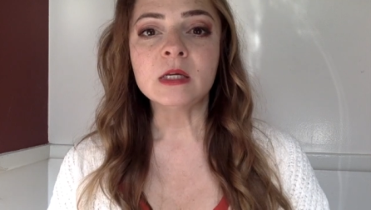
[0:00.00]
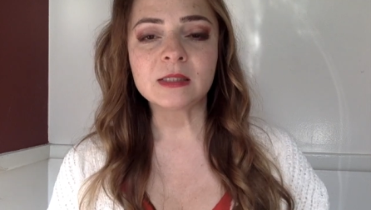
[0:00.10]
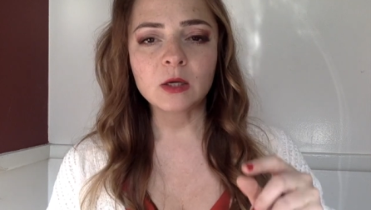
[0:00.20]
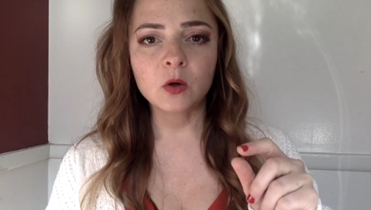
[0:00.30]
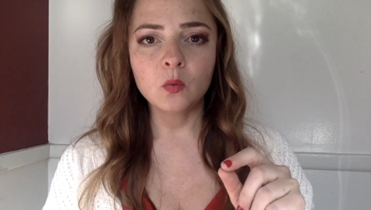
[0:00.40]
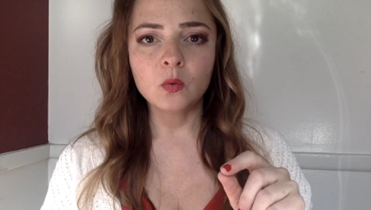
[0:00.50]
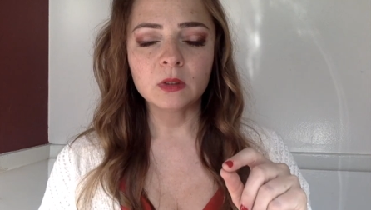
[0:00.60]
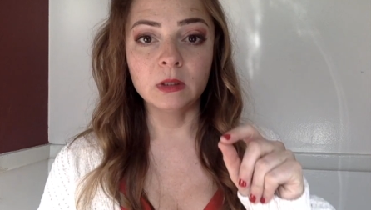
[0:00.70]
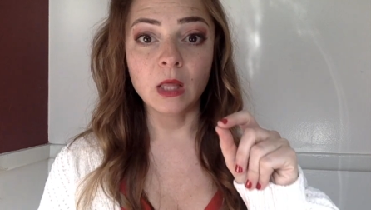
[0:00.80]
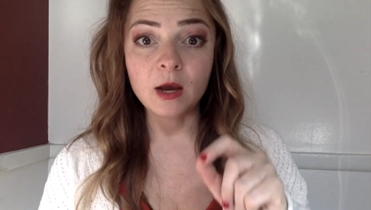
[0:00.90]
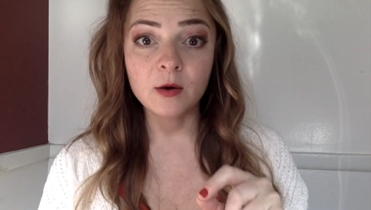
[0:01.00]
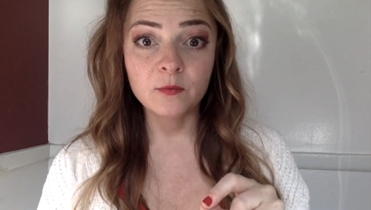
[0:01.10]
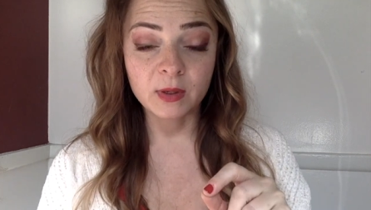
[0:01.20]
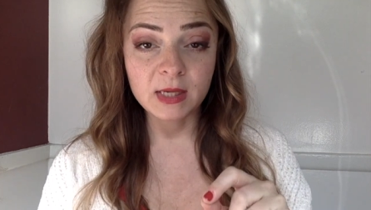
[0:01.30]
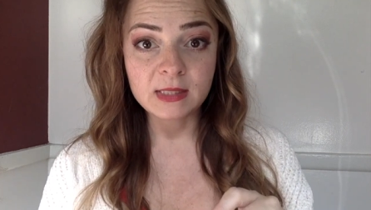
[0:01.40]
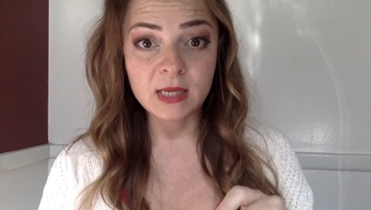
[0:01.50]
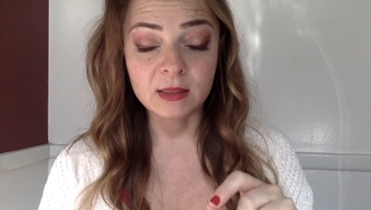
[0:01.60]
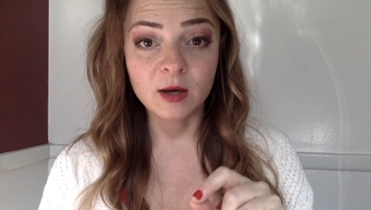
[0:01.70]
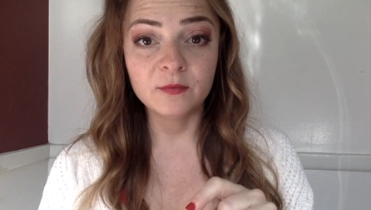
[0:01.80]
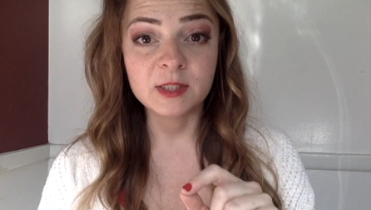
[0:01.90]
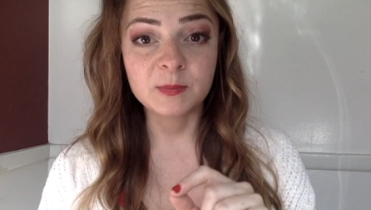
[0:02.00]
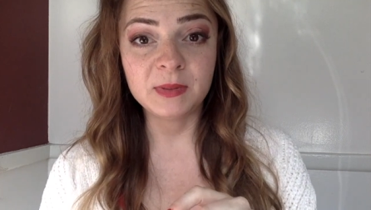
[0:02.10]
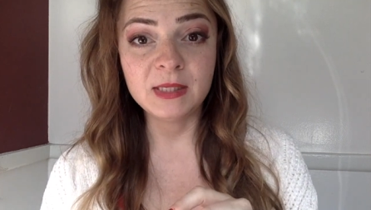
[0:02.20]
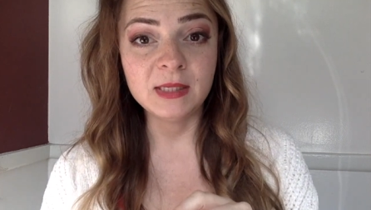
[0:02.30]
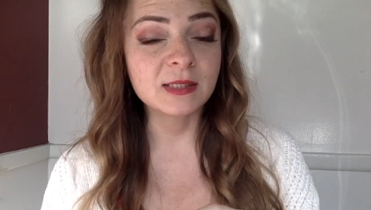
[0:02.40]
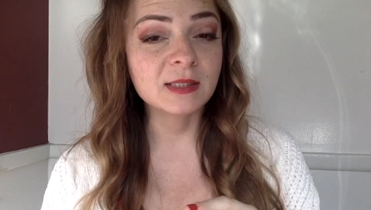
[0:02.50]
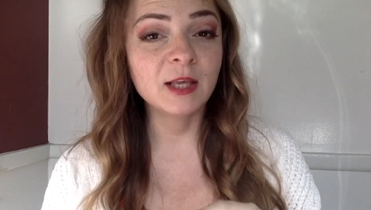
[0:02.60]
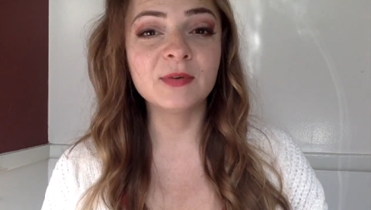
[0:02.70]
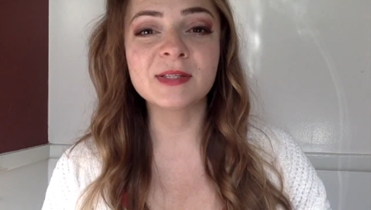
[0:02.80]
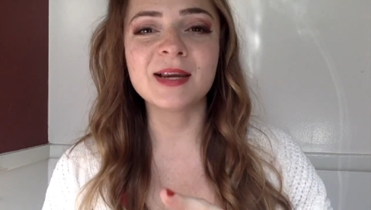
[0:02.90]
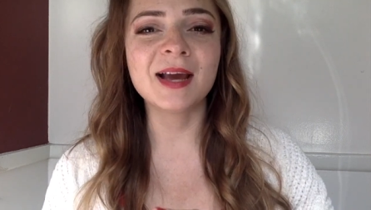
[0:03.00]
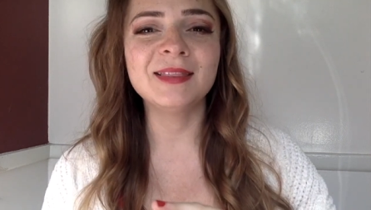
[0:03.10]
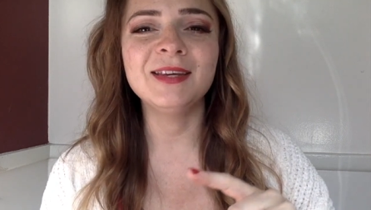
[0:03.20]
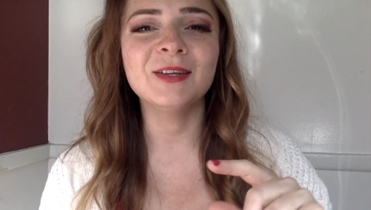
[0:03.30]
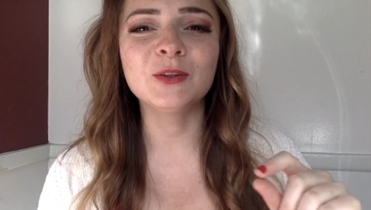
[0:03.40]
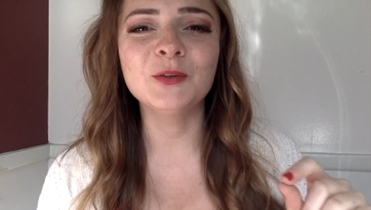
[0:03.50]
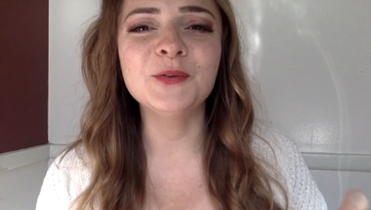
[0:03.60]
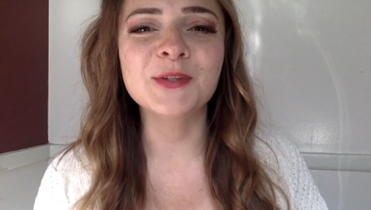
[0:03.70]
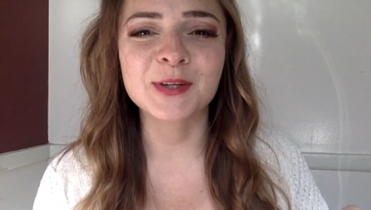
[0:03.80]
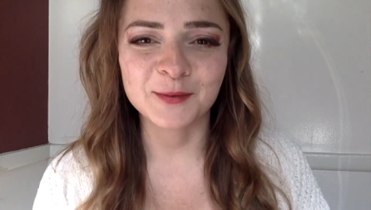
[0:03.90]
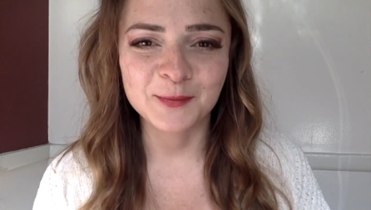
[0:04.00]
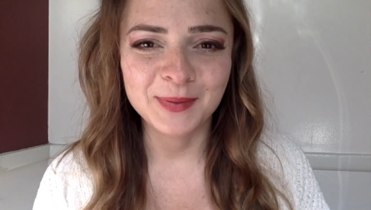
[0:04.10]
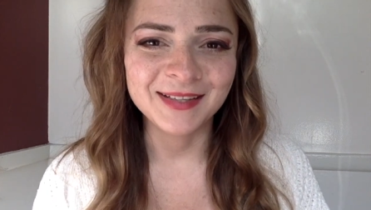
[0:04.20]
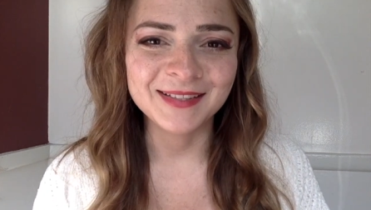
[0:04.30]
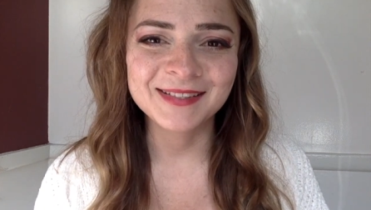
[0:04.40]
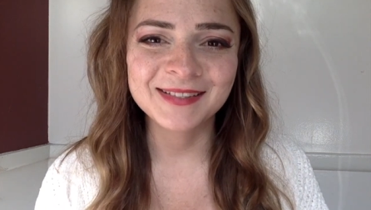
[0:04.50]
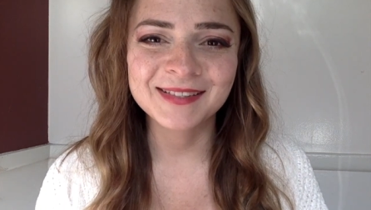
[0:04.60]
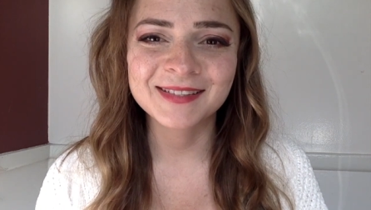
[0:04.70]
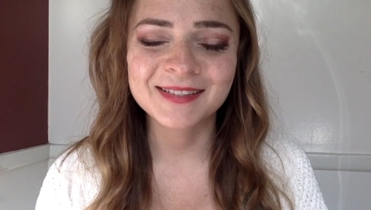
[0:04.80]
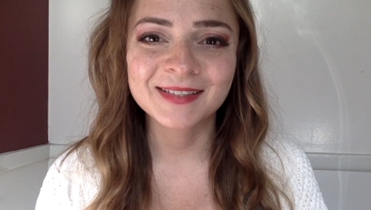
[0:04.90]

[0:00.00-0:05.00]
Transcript: so love, when I say love is peace, love is not the illusion of peace.